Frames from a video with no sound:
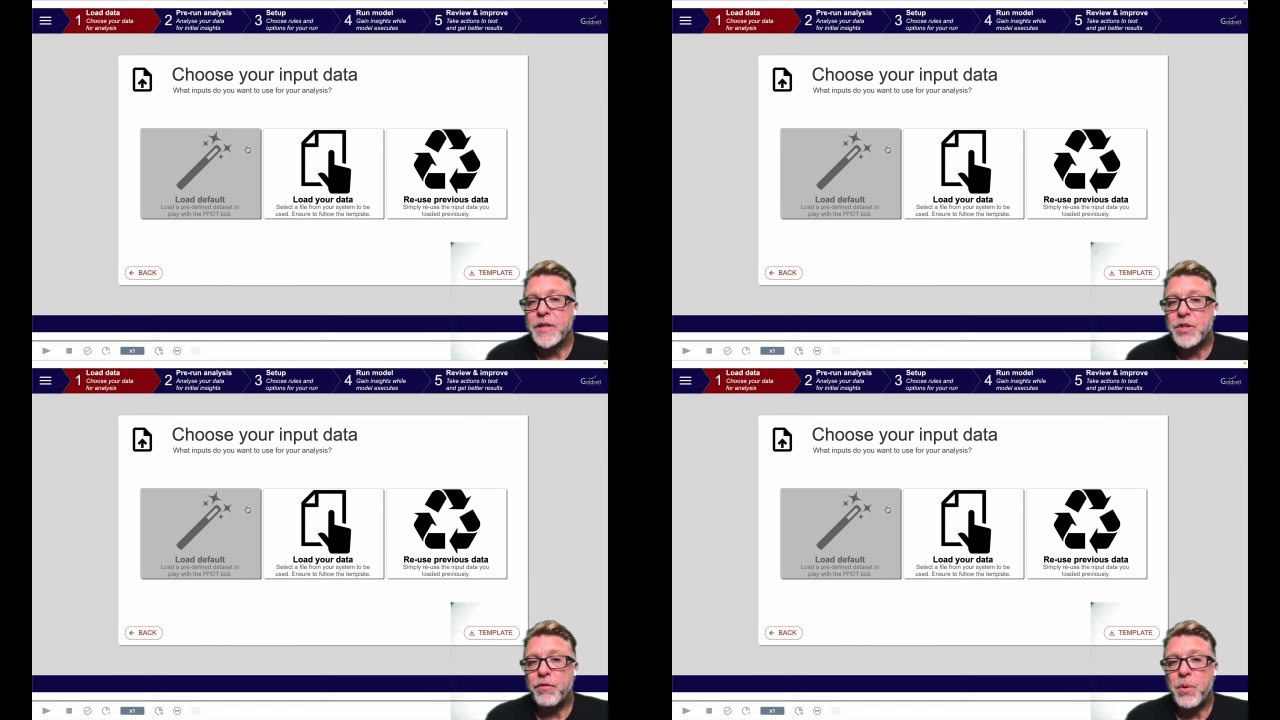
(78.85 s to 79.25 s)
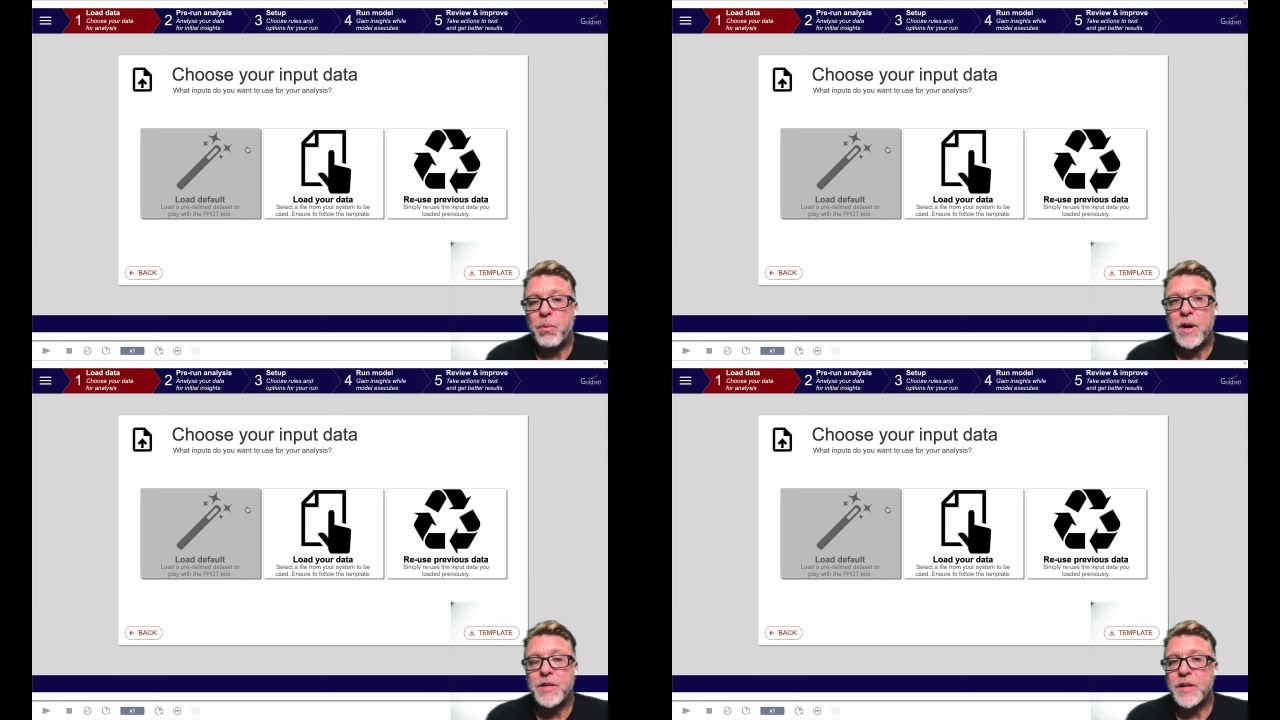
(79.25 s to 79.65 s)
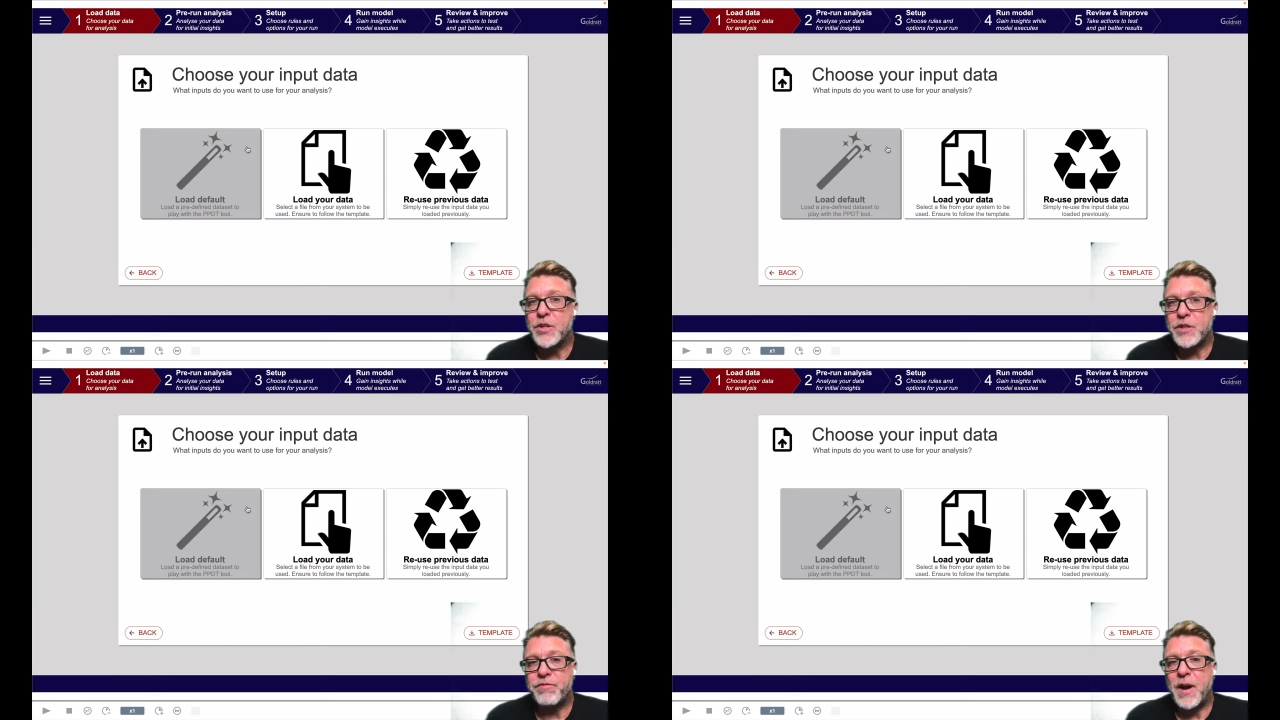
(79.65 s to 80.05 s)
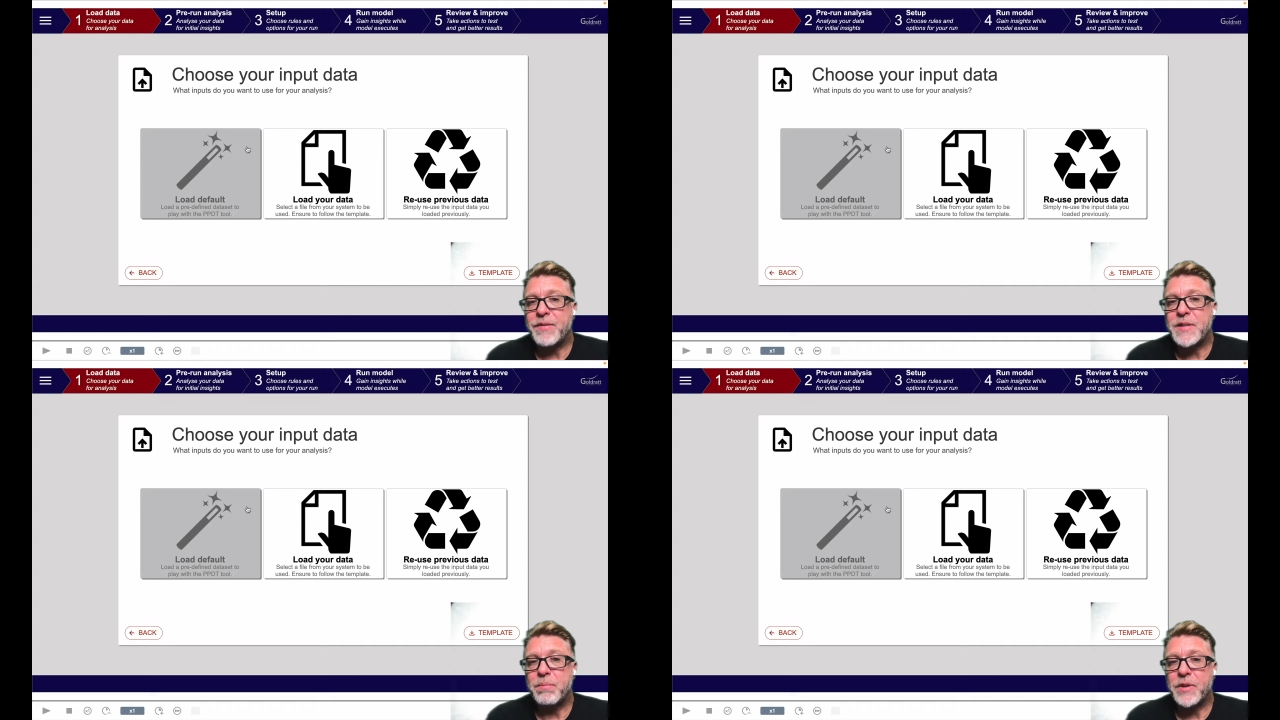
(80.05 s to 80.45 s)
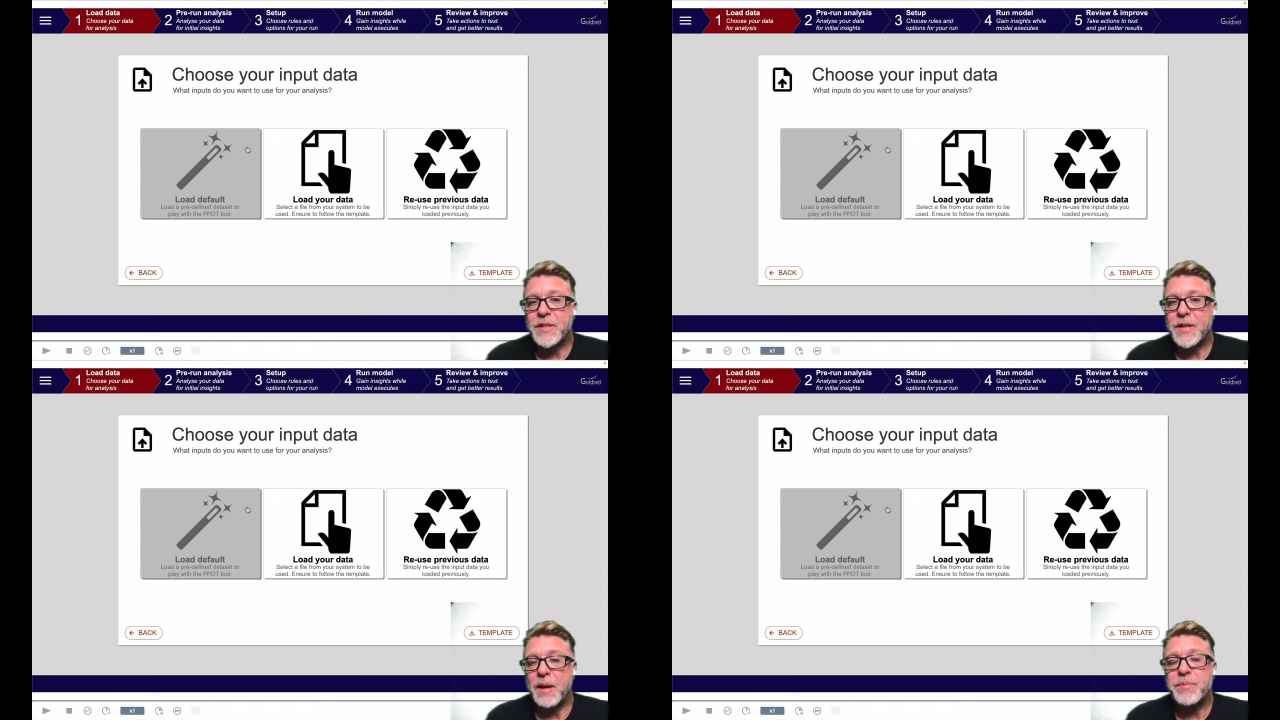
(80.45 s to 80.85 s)
The software works in just 5 simple
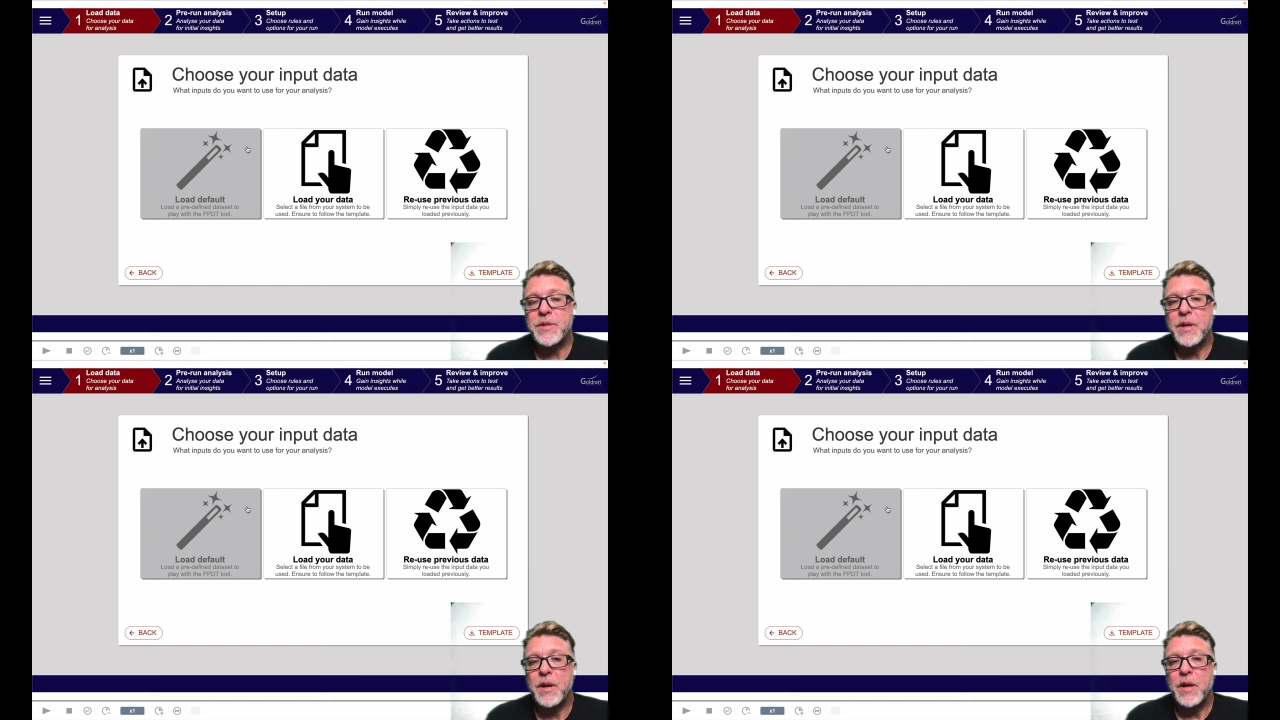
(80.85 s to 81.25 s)
steps.